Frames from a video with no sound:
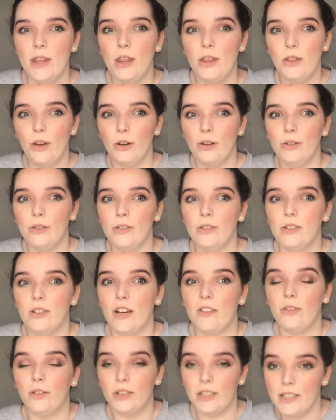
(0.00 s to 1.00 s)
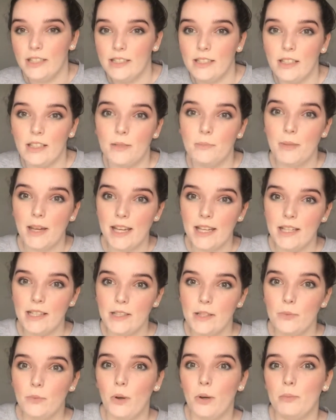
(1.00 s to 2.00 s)
those I've already started making
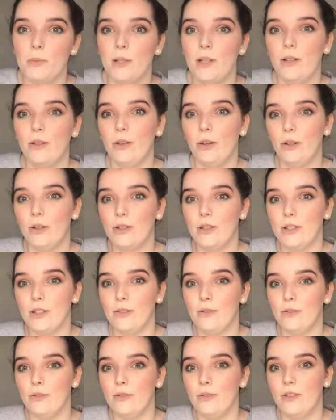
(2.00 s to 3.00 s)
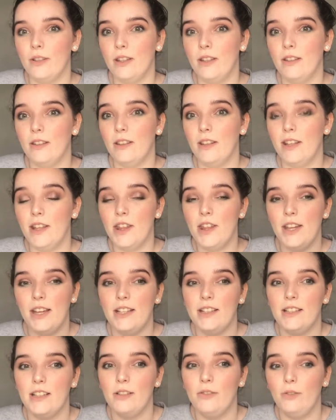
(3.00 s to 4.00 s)
swaps, and those of the
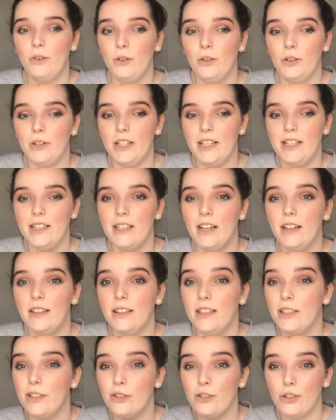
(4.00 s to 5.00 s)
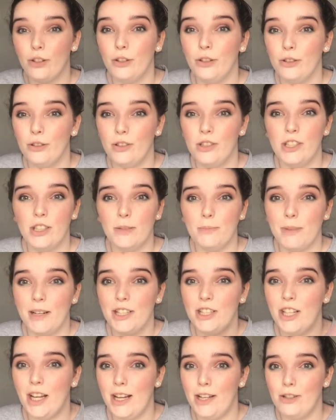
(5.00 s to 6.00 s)
things that I've already done that are so good just by
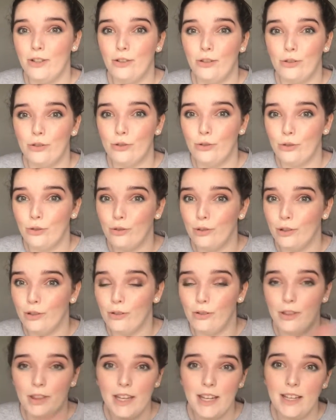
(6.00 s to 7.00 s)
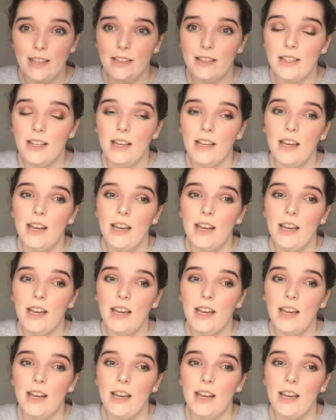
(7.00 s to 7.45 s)
changing those two little things.